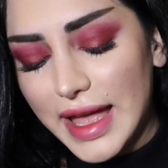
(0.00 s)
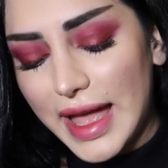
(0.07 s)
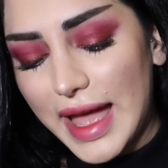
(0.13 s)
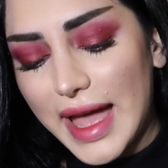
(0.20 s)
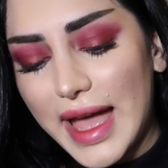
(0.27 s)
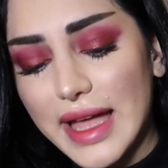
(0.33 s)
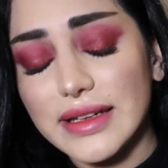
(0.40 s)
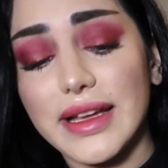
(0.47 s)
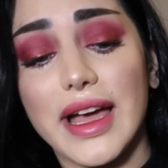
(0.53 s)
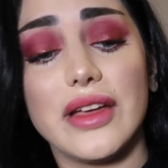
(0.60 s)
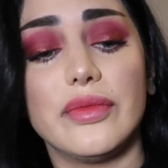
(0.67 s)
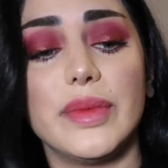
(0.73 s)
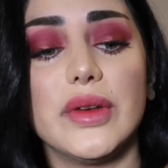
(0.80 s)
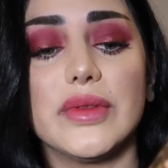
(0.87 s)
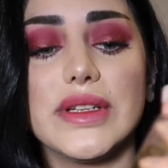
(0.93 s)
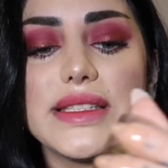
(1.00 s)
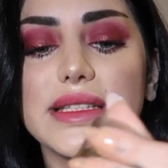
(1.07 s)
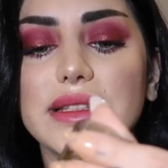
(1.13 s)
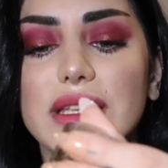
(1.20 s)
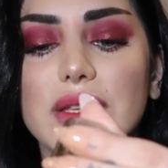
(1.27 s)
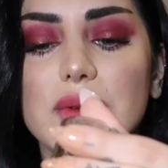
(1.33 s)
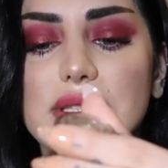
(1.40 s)
And I've been
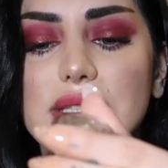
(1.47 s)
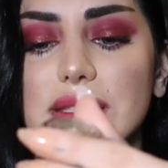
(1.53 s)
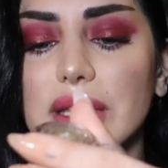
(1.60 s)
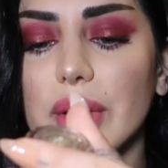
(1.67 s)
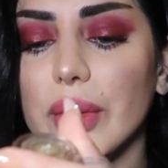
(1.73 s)
recently using the